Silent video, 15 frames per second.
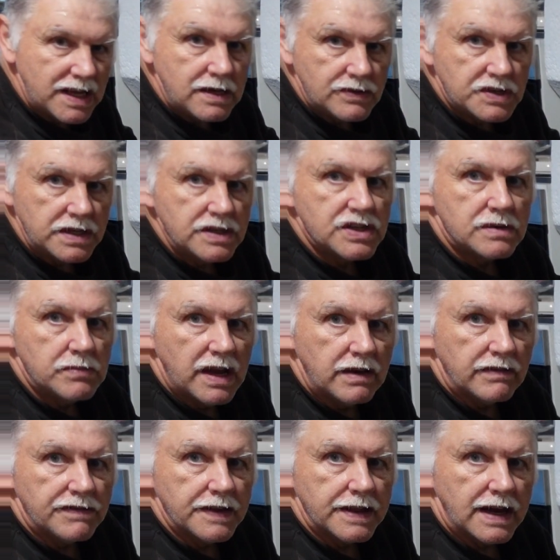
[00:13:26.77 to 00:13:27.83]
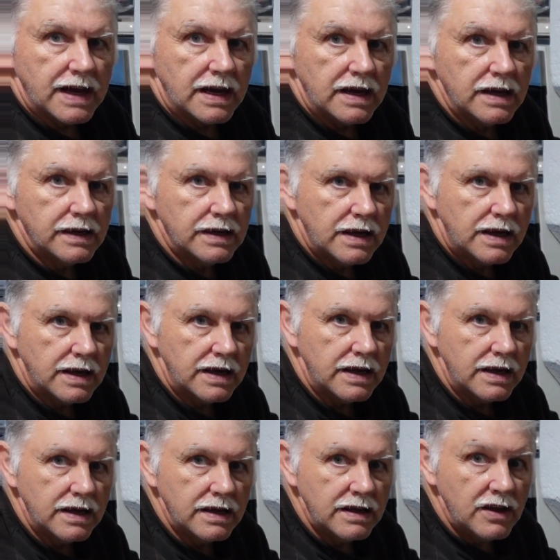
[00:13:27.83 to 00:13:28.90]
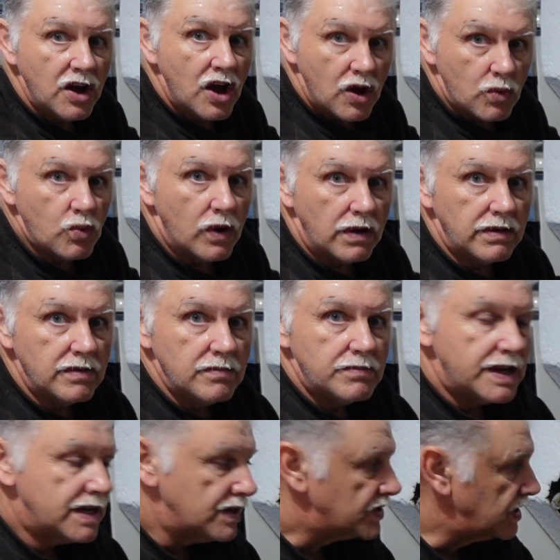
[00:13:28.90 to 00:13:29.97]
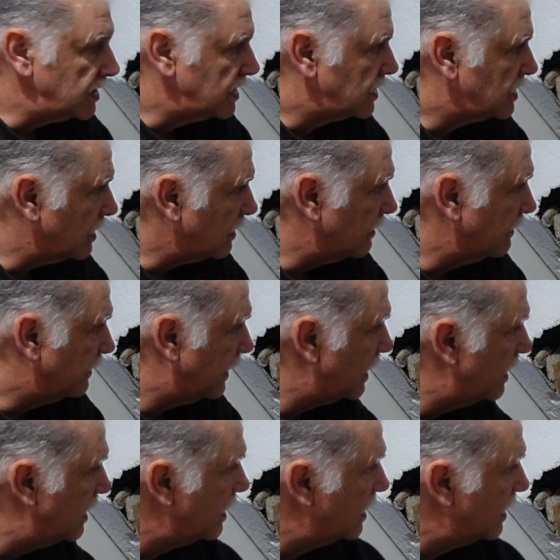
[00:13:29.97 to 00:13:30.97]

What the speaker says: using cement for that. One, because it's sort of